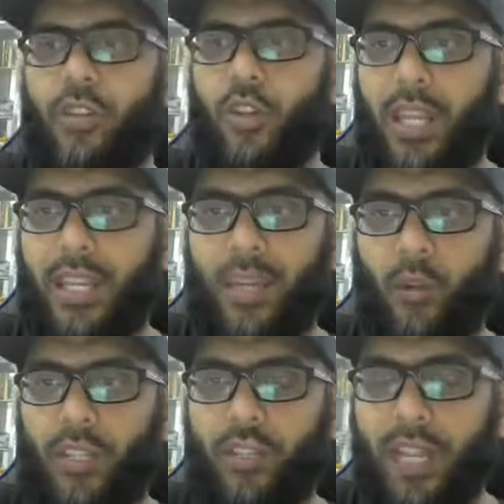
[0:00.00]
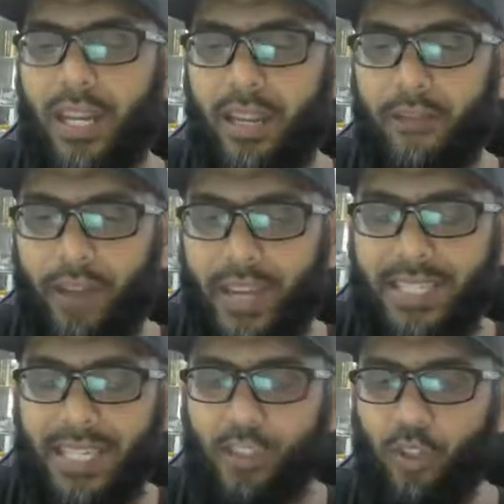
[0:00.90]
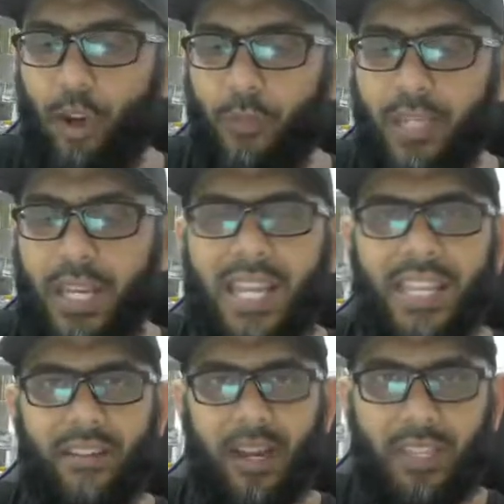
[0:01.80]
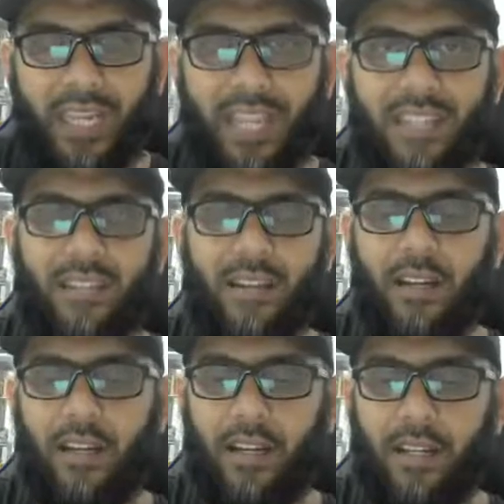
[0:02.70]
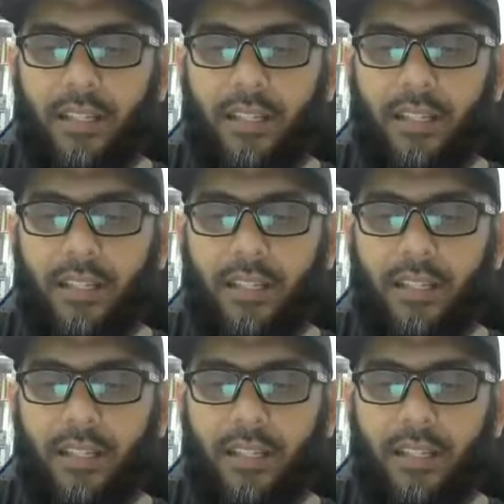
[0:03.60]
So you can, once you get like 5-6 jobs, try to get what